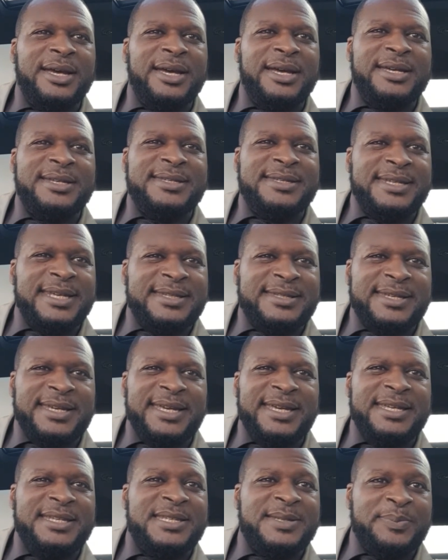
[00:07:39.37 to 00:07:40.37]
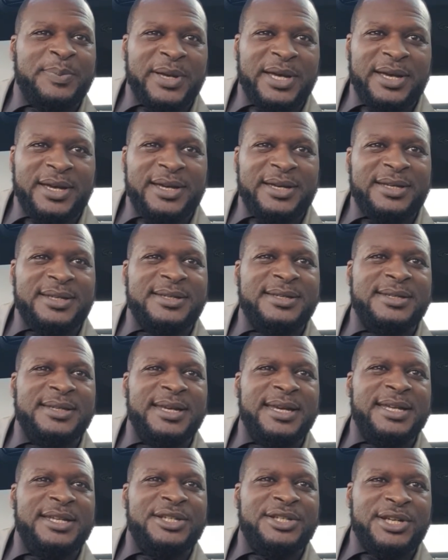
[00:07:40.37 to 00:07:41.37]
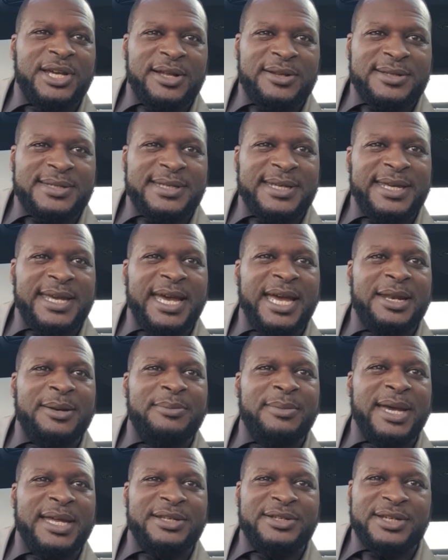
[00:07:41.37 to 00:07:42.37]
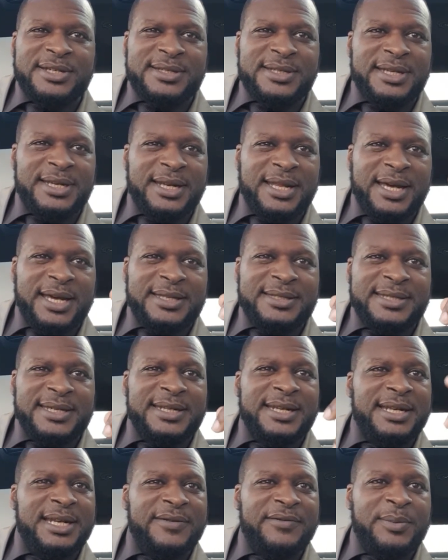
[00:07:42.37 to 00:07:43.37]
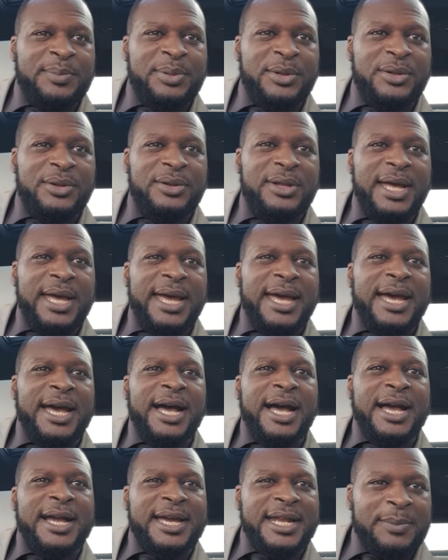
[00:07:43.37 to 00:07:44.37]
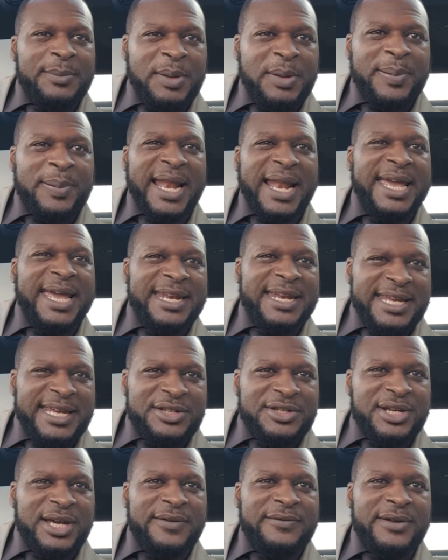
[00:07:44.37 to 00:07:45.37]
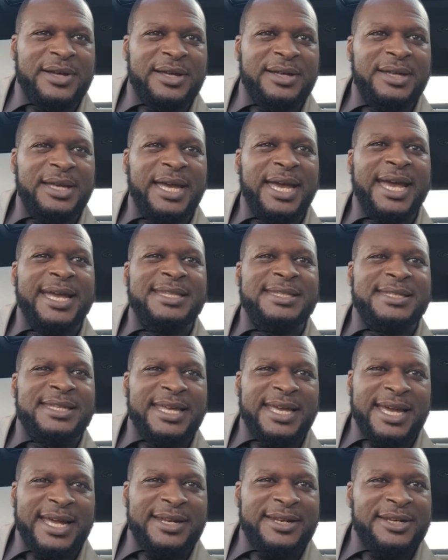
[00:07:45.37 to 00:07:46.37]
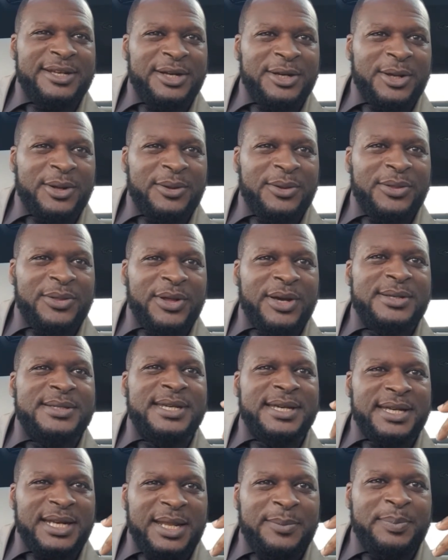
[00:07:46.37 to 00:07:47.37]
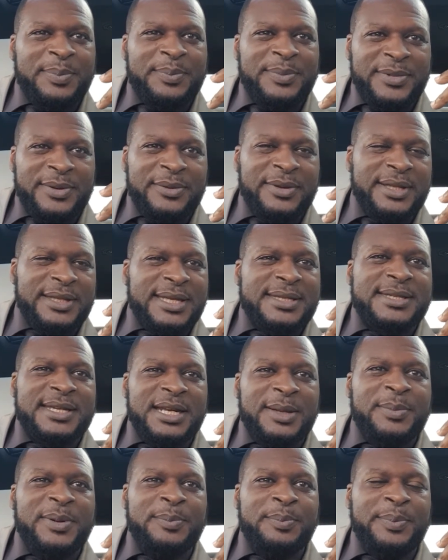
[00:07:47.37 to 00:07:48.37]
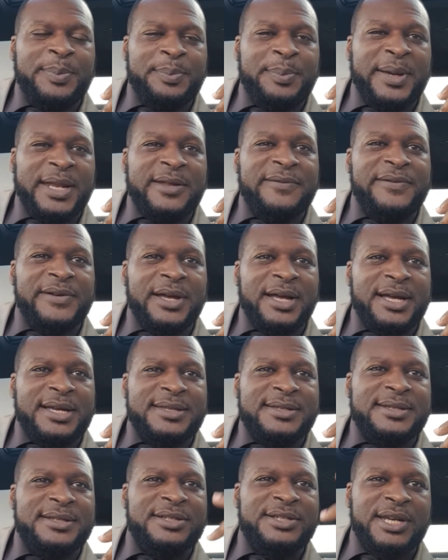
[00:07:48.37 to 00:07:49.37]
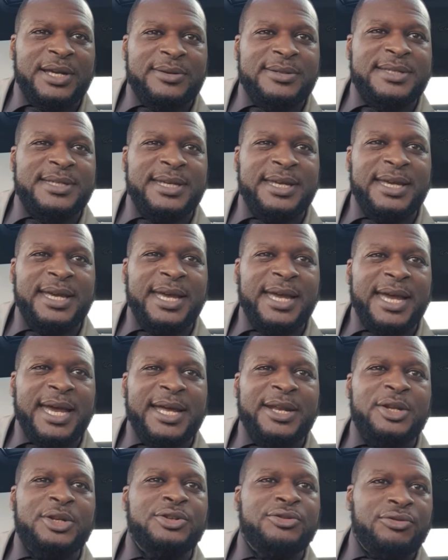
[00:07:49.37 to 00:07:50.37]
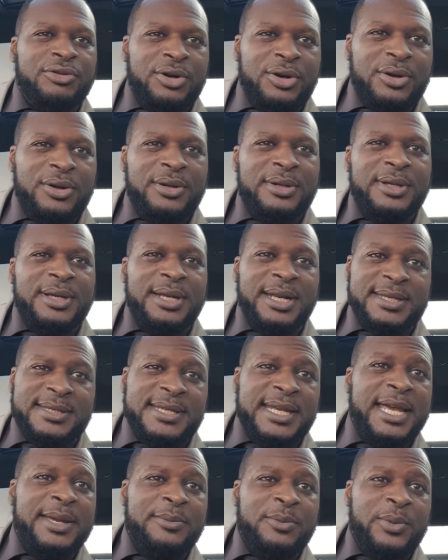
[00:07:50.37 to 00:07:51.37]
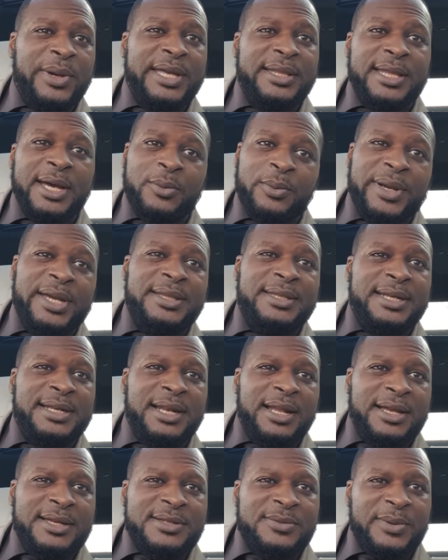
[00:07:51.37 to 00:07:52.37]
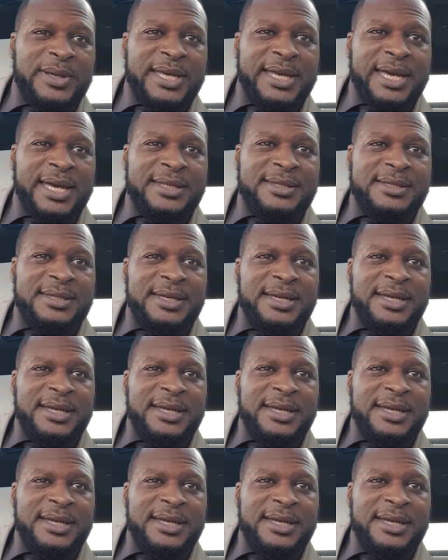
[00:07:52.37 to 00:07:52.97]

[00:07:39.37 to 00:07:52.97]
City, Spurs, Chelsea and Manchester United and Liverpool are going to be playing each other, and you know, that's going to benefit us. And Chelsea had a draw the same week that we did last weekend,